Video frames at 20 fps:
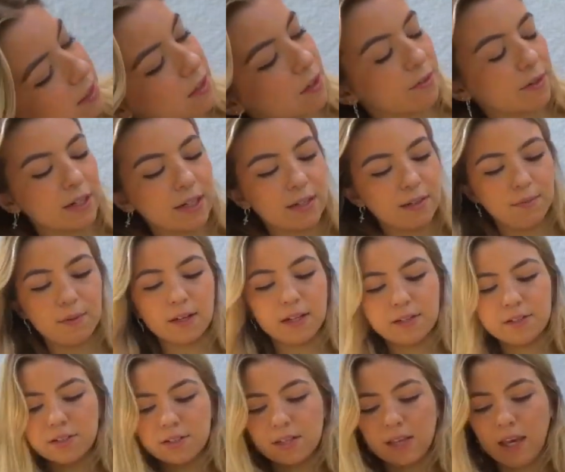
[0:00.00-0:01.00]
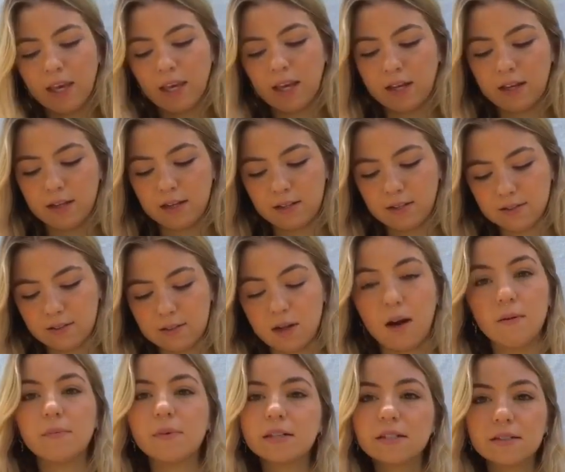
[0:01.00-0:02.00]
already, but I just can't
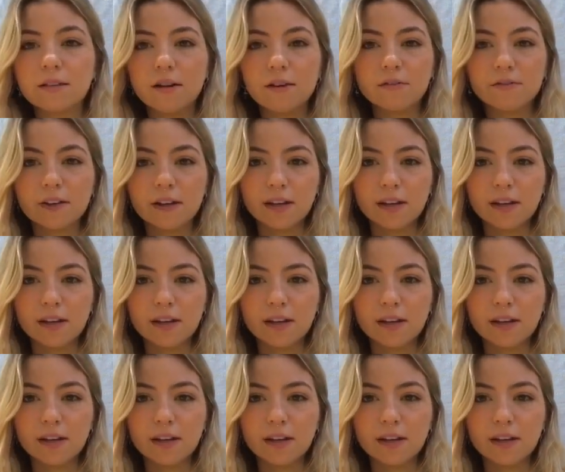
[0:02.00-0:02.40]
stop myself.